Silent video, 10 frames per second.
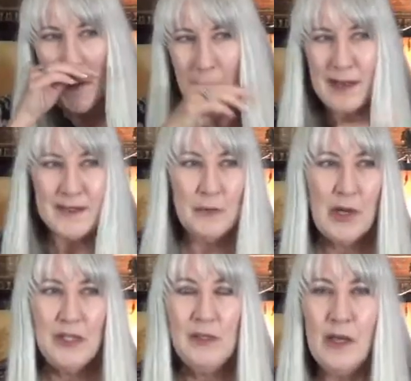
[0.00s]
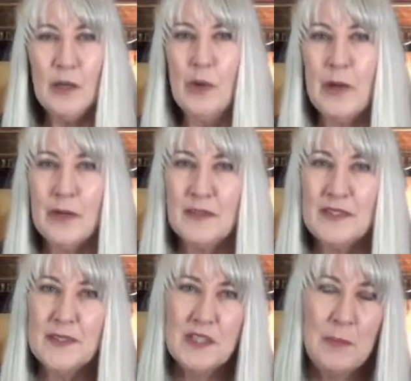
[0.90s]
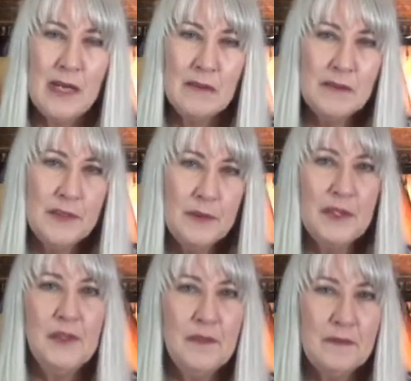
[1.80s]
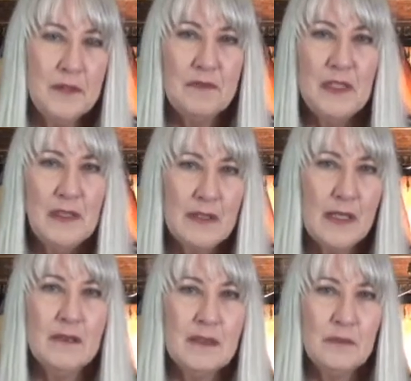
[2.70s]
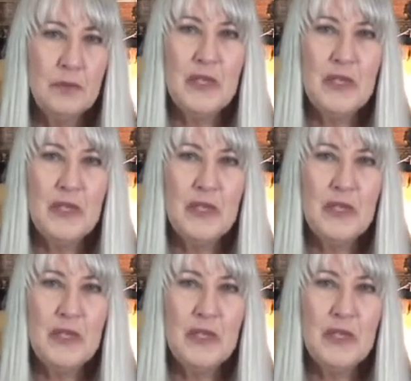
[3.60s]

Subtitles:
And I said, what you're not aware of is there's about 250,000